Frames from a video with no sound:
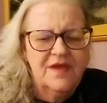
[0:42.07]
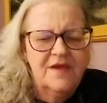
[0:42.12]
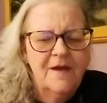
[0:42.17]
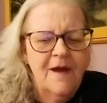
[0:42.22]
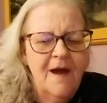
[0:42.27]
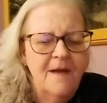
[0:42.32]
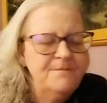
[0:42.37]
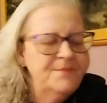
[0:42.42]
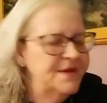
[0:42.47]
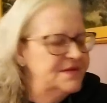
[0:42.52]

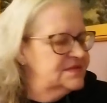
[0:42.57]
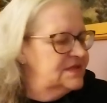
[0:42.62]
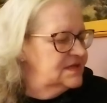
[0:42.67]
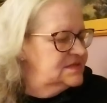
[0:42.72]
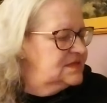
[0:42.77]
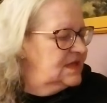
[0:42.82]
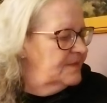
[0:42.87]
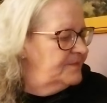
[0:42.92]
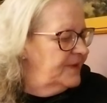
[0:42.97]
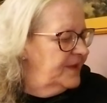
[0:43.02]
Yeah, I picked
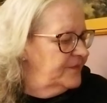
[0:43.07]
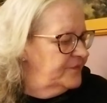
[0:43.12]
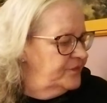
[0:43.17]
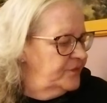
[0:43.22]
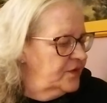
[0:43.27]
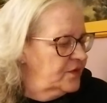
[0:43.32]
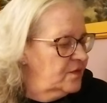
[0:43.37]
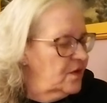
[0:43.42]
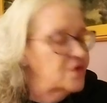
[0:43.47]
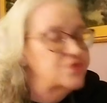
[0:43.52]
this up at
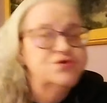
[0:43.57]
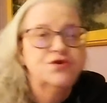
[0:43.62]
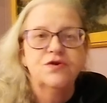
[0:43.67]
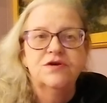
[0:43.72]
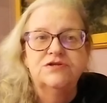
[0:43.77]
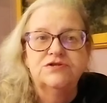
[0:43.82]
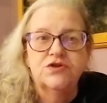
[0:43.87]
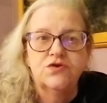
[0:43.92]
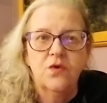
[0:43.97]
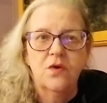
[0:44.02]
the
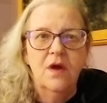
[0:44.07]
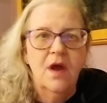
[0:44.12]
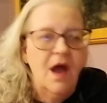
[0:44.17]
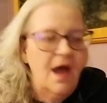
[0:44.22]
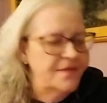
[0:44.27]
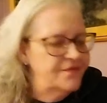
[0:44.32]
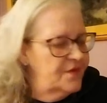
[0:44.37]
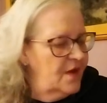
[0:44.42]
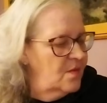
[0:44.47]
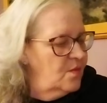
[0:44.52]
grocery store.
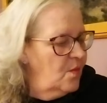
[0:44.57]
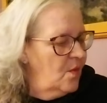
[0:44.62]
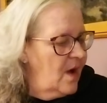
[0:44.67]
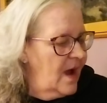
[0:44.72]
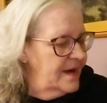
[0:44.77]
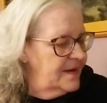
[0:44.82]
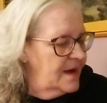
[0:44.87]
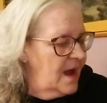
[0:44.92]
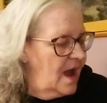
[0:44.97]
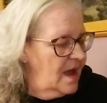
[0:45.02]
I thought,
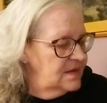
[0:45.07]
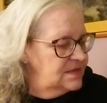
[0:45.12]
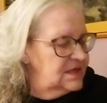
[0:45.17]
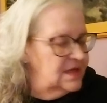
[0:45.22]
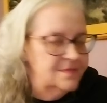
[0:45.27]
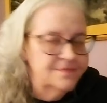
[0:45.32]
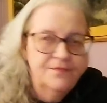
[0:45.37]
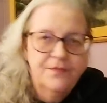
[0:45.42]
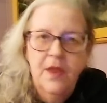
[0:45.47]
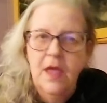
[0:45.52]
why not?
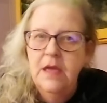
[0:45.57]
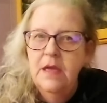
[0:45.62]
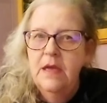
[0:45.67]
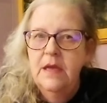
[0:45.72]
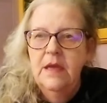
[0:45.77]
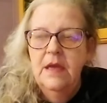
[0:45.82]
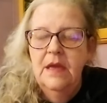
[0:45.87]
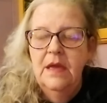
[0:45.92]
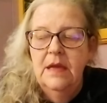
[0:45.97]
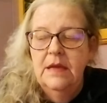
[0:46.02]

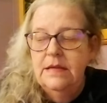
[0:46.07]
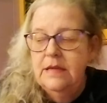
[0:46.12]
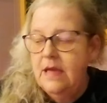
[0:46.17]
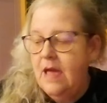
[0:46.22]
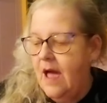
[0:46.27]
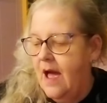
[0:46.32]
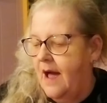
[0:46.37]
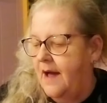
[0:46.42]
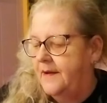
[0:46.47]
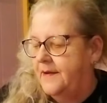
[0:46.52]

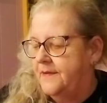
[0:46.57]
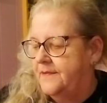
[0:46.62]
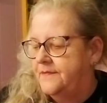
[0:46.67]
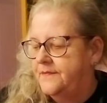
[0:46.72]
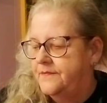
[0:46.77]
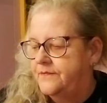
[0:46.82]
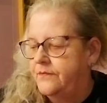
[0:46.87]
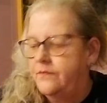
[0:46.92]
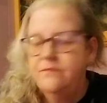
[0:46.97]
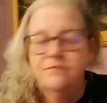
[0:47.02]
Yeah.
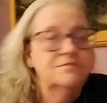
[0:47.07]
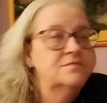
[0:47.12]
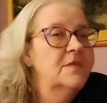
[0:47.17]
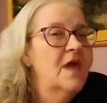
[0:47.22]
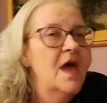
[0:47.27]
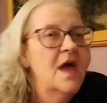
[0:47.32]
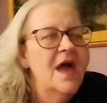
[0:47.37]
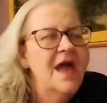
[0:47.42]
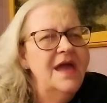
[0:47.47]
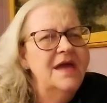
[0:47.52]

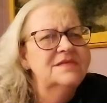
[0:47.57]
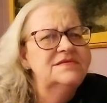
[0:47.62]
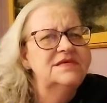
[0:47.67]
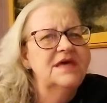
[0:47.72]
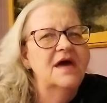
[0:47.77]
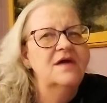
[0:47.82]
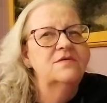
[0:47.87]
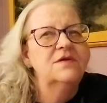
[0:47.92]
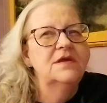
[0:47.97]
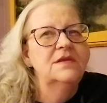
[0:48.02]
It
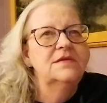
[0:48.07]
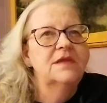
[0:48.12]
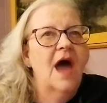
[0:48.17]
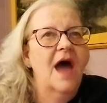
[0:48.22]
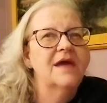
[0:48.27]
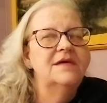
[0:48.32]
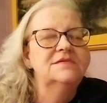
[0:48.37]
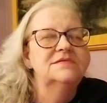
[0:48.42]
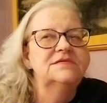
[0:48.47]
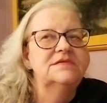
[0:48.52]
sounded
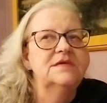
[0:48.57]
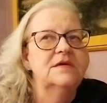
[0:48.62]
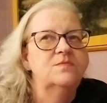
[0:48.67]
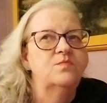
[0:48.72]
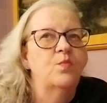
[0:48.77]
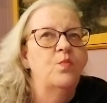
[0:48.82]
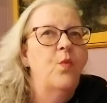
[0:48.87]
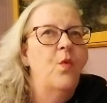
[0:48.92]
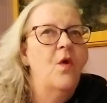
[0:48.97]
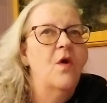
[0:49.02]
nice
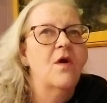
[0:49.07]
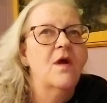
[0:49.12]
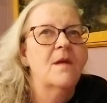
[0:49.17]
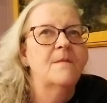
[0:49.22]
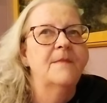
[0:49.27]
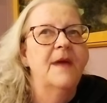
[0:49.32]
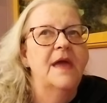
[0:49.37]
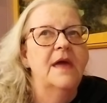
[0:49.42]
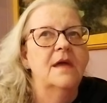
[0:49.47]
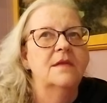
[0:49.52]
and
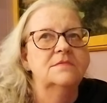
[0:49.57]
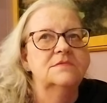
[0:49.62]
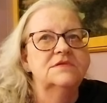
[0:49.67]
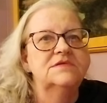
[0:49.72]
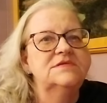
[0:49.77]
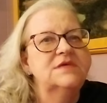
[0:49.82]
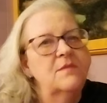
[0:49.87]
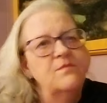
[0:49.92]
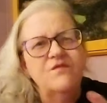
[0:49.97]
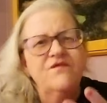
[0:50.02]
warm and
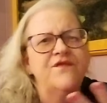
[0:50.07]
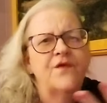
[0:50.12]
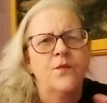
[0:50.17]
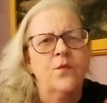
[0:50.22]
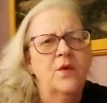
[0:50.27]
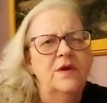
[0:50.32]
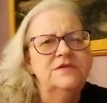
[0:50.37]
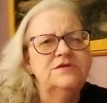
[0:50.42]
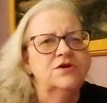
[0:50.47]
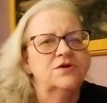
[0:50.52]
something for
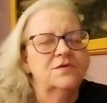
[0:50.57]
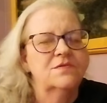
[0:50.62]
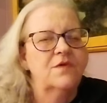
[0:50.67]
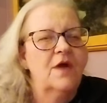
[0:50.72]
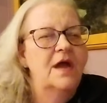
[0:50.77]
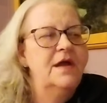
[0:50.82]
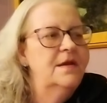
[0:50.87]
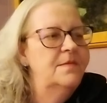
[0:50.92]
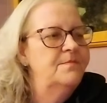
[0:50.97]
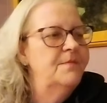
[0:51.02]
winter,
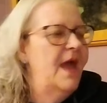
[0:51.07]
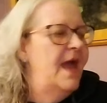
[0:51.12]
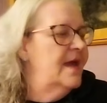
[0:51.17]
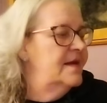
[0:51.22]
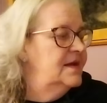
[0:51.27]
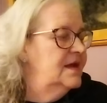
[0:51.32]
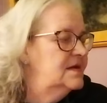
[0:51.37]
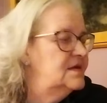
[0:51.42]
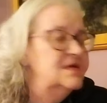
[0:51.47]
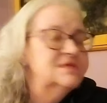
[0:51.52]
right?
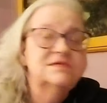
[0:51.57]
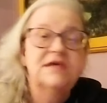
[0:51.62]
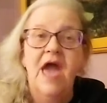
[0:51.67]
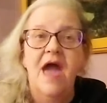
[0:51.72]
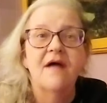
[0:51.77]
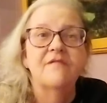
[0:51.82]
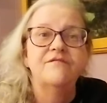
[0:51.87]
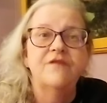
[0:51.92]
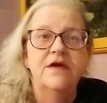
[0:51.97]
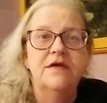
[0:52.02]
And it is
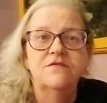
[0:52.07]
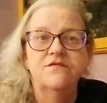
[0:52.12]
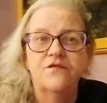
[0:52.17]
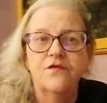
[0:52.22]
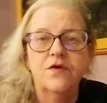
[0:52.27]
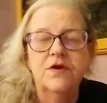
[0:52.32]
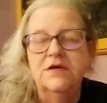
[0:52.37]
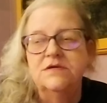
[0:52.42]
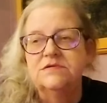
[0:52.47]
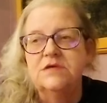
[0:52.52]
caffeine
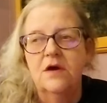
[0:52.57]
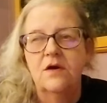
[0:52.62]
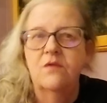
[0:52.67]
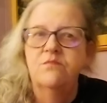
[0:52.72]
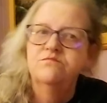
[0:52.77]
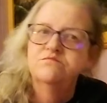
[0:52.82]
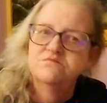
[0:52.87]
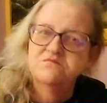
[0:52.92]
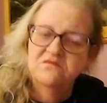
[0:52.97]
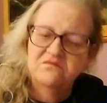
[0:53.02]
free,
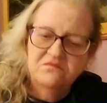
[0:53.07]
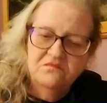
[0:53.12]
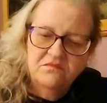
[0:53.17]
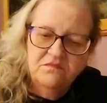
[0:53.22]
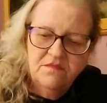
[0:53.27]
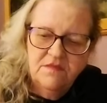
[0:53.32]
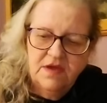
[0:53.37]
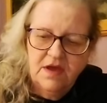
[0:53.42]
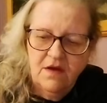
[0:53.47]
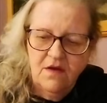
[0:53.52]
so
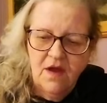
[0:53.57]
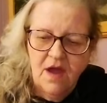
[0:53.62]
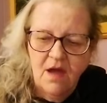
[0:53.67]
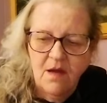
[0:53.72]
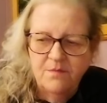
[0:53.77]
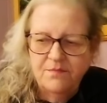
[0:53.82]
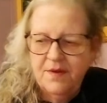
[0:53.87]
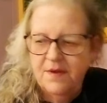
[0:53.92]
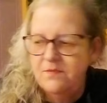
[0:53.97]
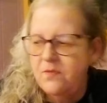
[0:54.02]
carry
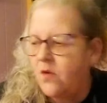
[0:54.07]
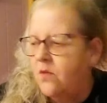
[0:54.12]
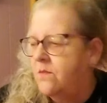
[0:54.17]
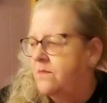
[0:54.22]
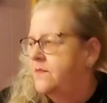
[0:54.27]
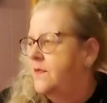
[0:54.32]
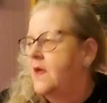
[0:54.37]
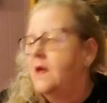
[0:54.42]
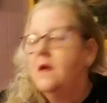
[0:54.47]
on, people.